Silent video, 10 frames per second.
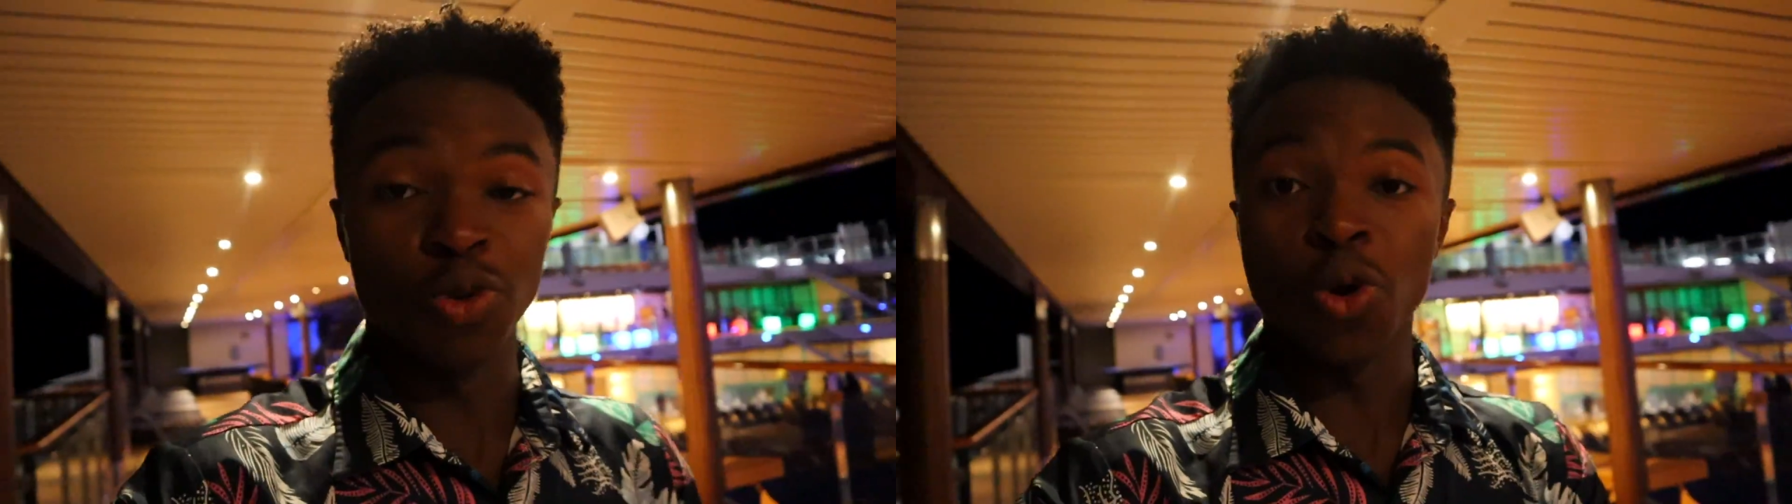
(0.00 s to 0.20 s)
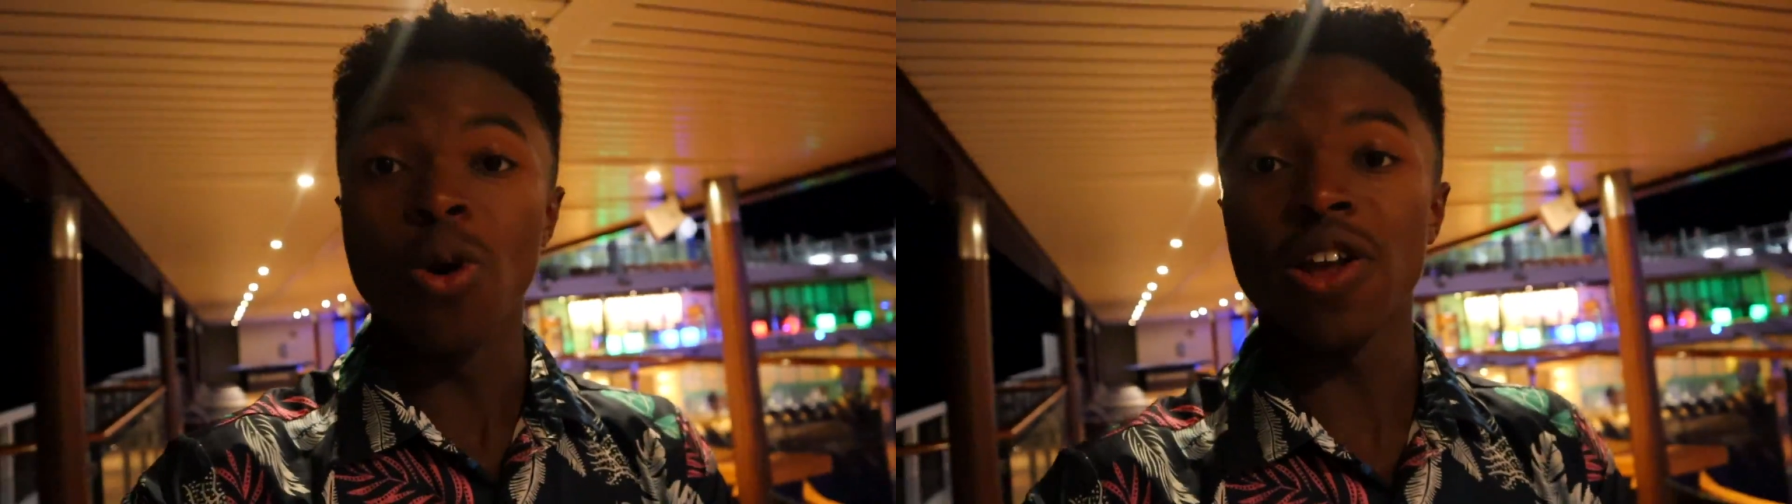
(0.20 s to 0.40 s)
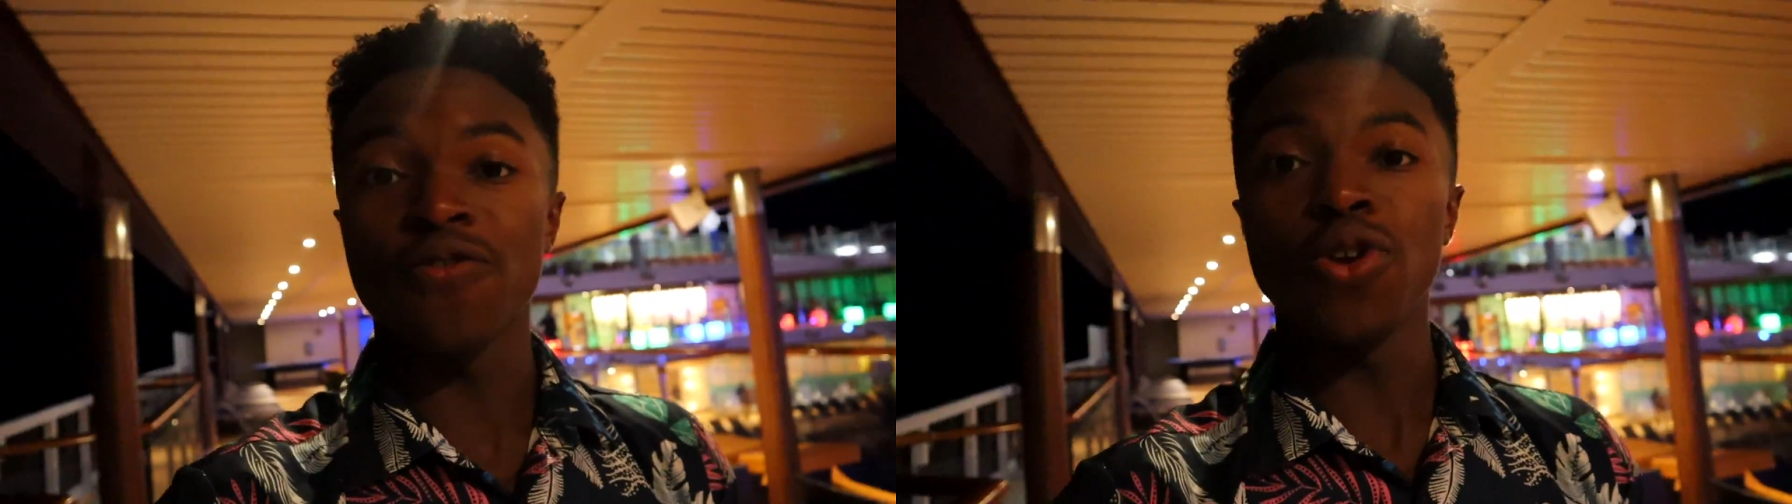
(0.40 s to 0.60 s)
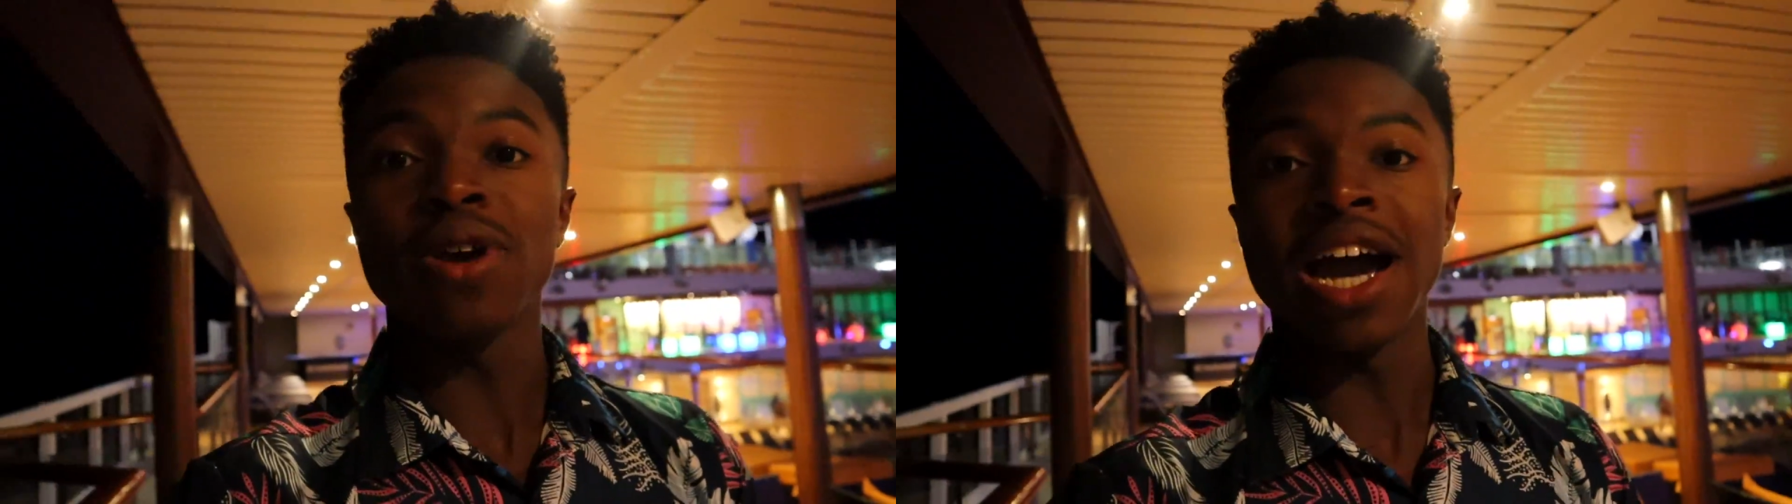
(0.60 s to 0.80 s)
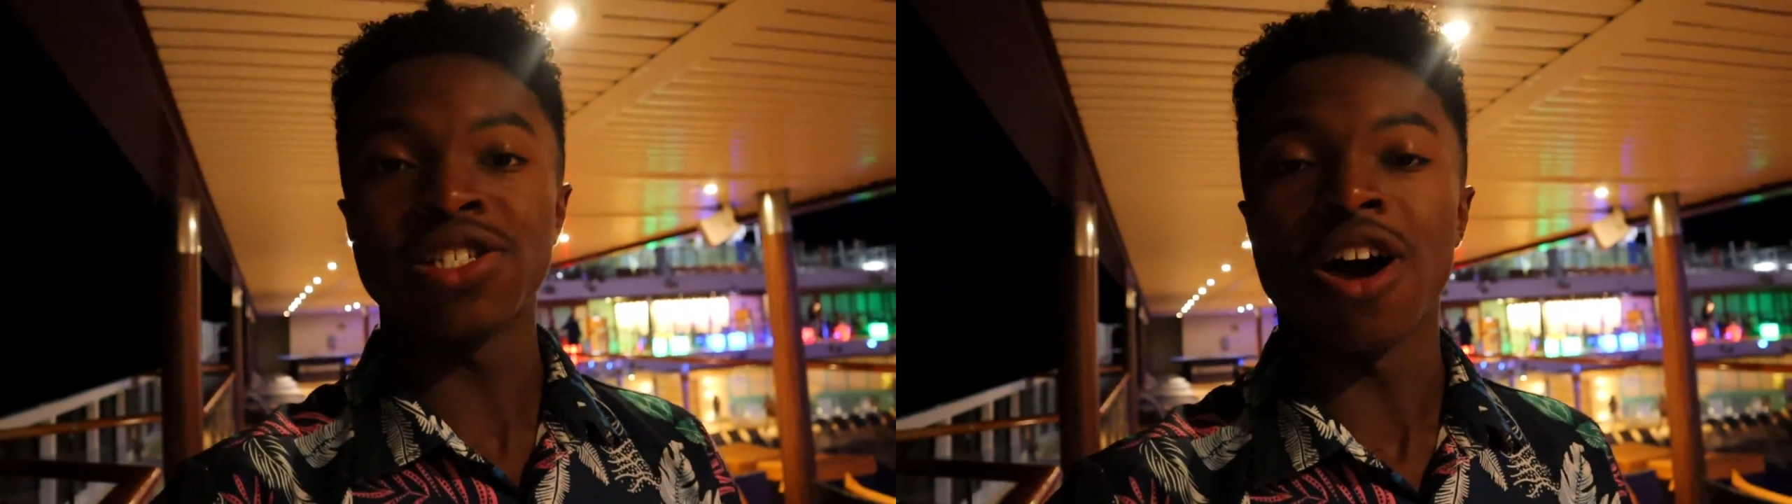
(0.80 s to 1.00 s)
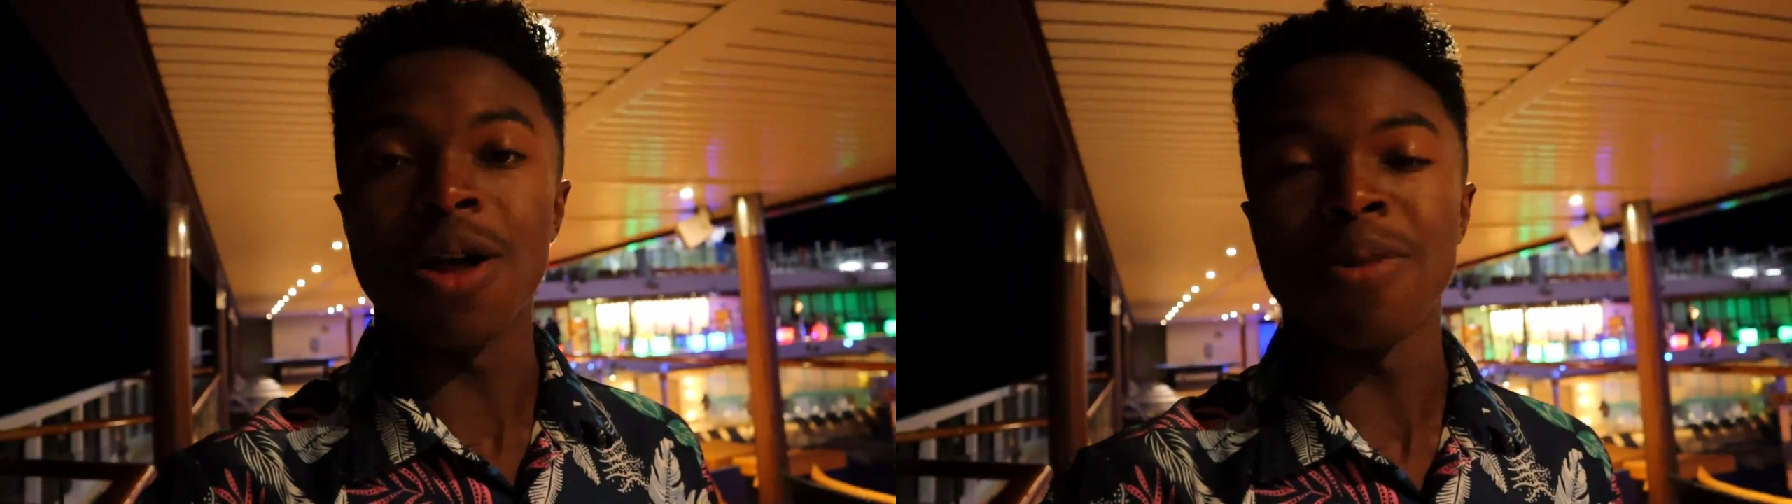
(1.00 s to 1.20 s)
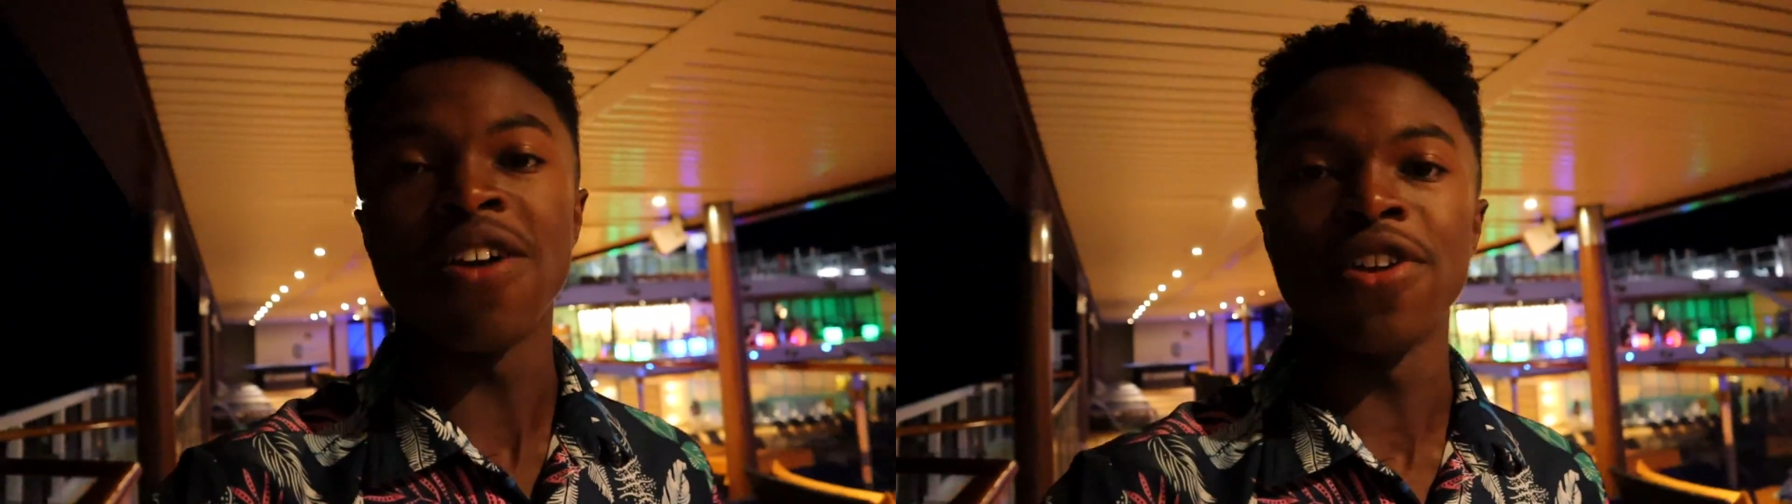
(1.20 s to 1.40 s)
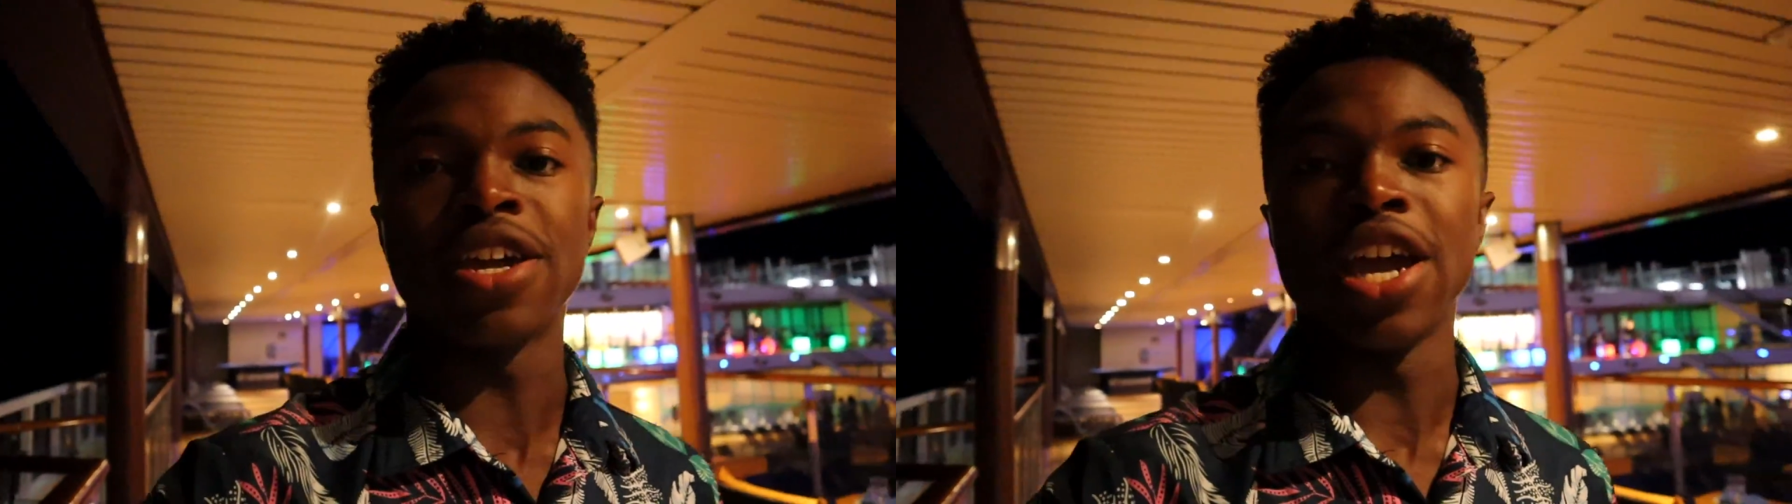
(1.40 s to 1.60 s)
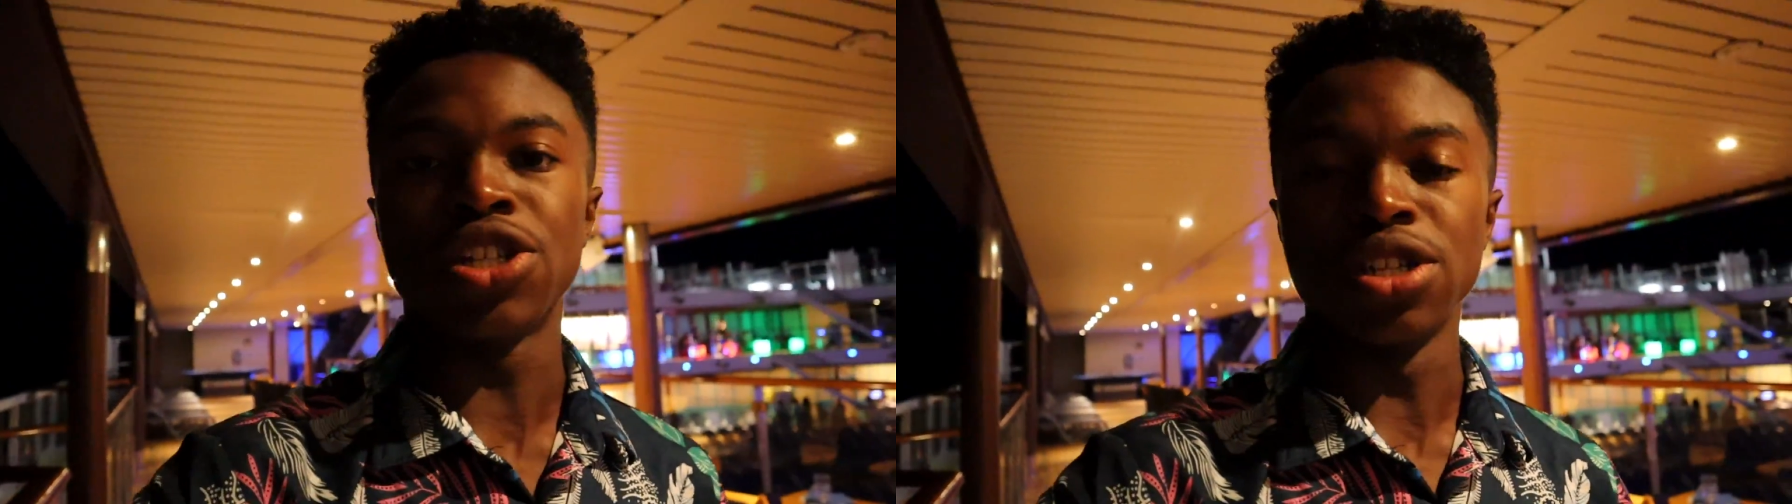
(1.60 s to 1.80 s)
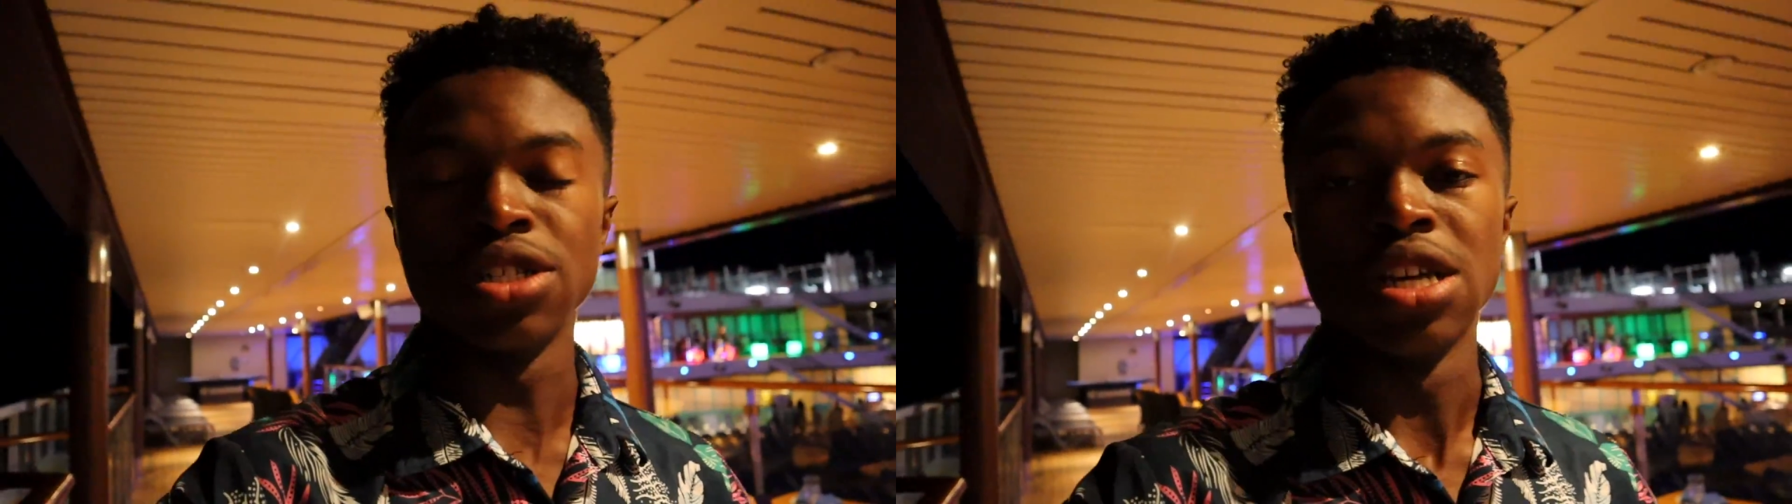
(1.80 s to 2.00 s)
recording for you guys on my
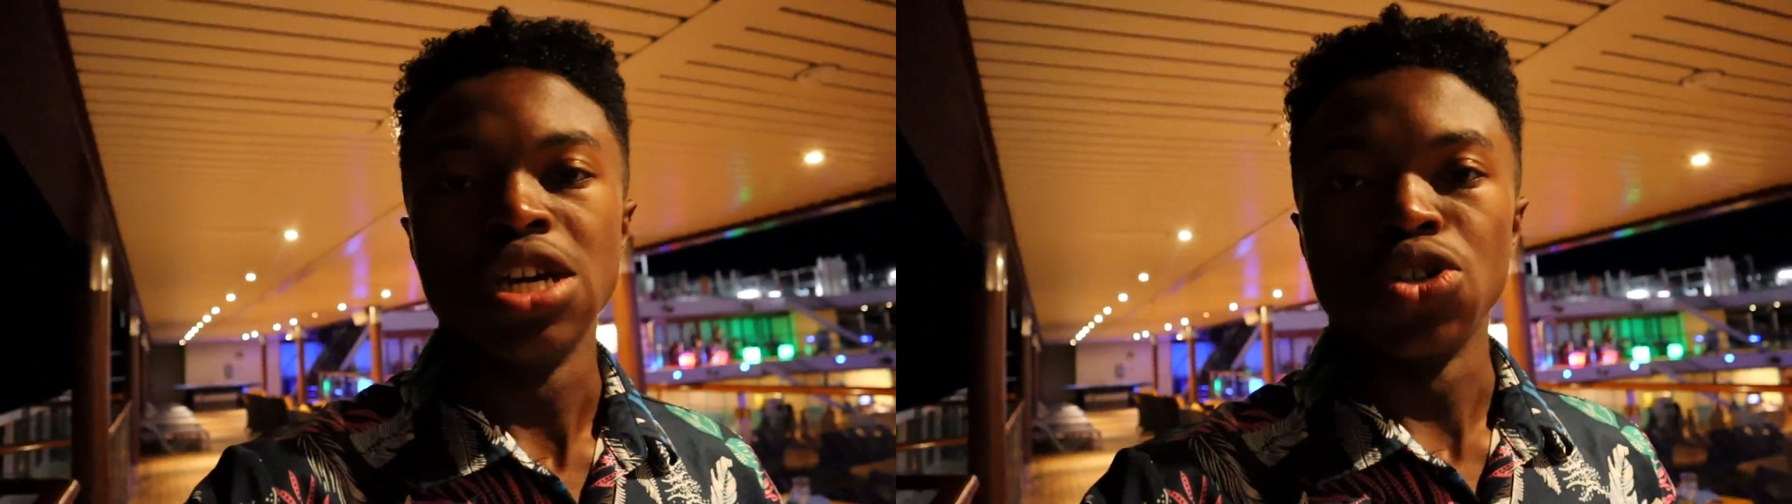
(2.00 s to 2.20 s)
vacations